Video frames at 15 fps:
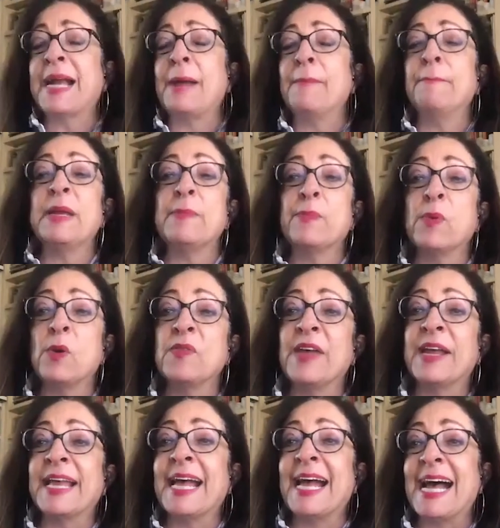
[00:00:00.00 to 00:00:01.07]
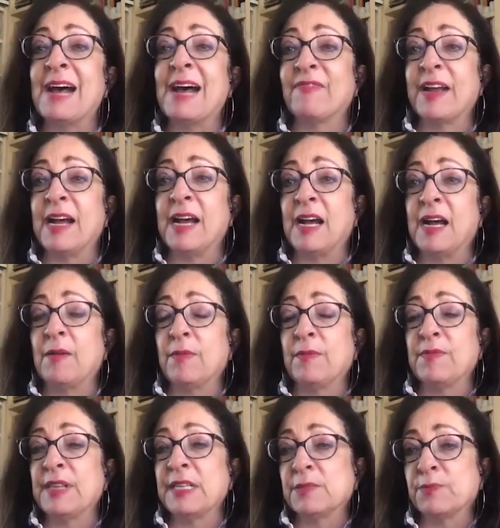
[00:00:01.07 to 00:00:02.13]
Can people that have
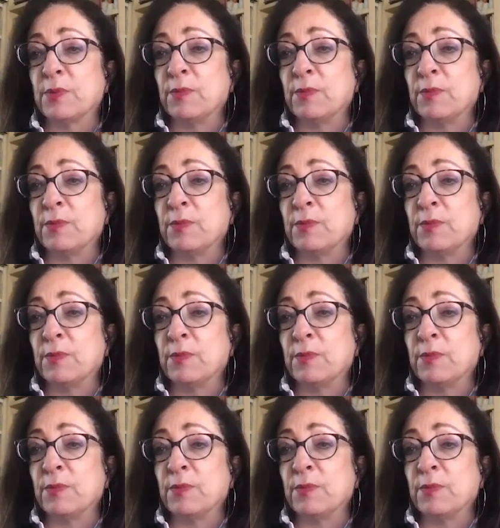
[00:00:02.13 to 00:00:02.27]
this